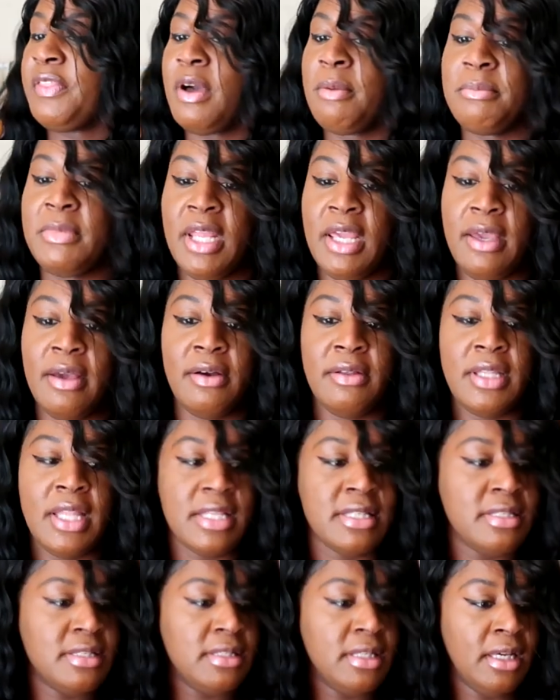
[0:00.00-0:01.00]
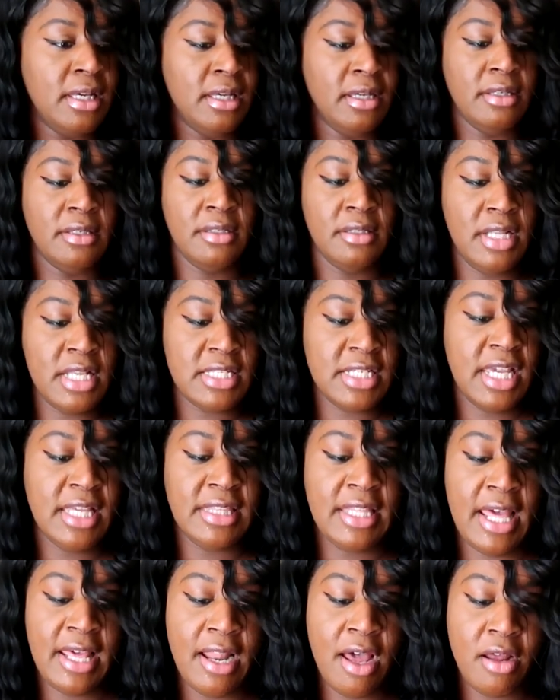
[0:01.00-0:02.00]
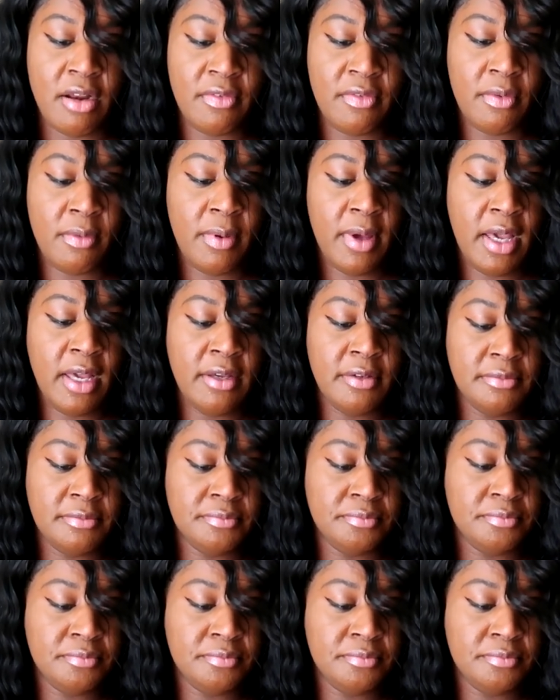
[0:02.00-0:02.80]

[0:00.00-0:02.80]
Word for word: thumbnail. Let's see. Let's get that out of the way.